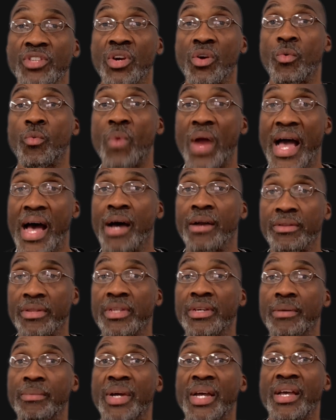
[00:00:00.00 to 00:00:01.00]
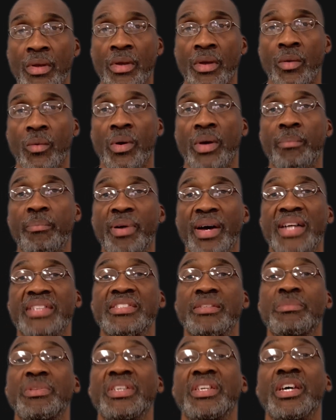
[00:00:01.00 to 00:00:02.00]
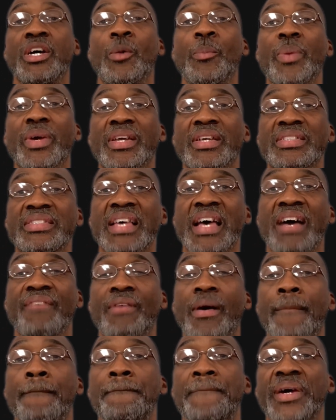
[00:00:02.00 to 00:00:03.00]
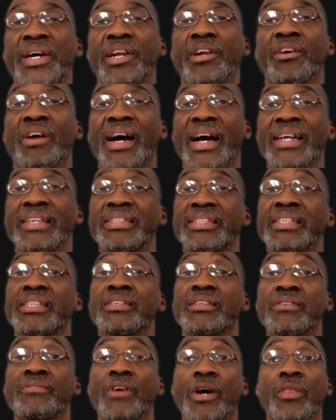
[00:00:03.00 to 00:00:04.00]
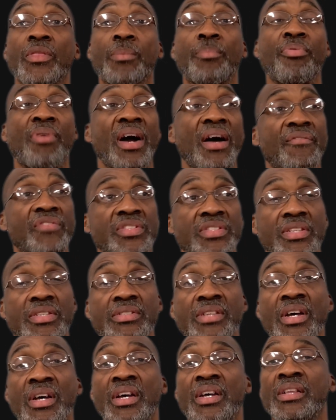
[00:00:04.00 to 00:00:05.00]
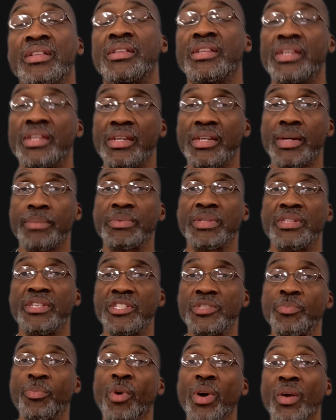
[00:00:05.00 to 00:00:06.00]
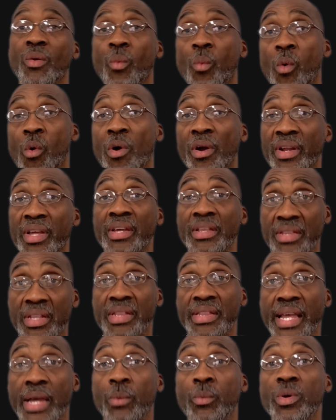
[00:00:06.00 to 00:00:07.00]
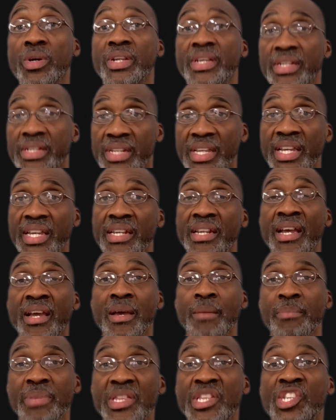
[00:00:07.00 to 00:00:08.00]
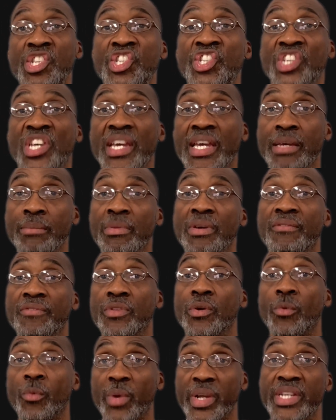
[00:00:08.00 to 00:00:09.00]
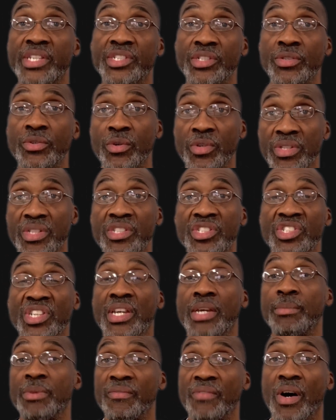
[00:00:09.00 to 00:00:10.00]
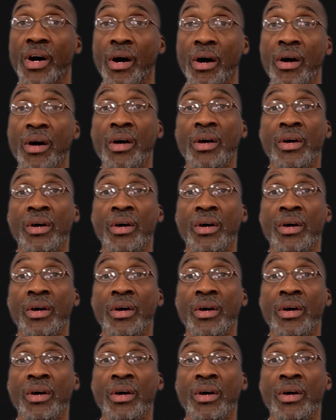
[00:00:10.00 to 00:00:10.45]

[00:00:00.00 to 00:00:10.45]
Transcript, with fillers: around them, quite possibly helping us have a better idea of all the prophecies leading up to this point, warning that they would indeed be the shame of the region or the shame of all